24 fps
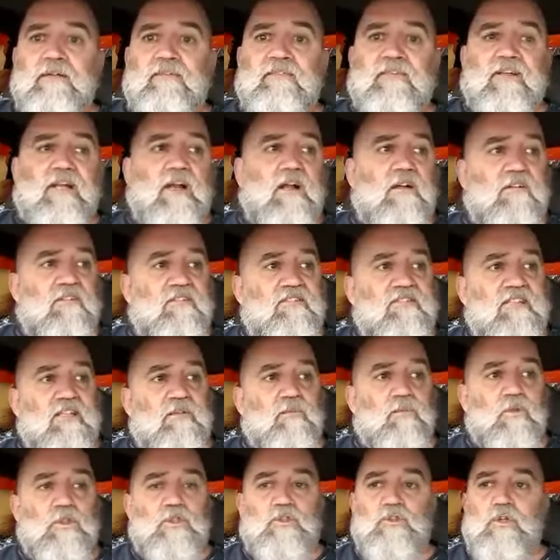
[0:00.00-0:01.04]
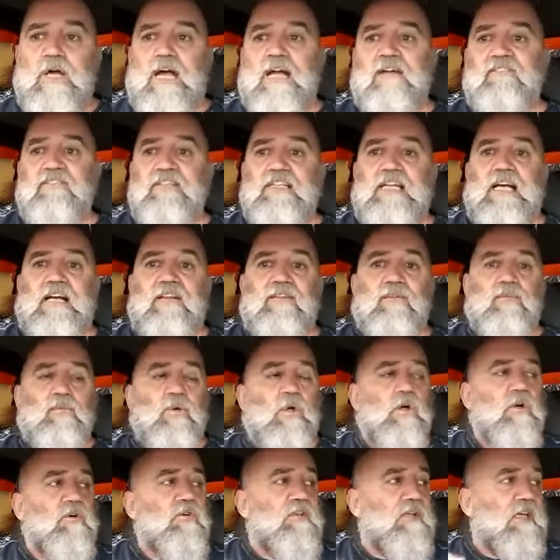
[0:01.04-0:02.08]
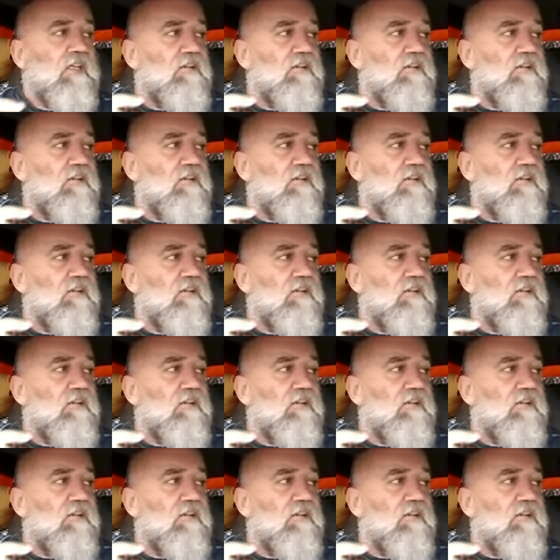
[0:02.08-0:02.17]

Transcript: And then all of a sudden, we're driving down the road,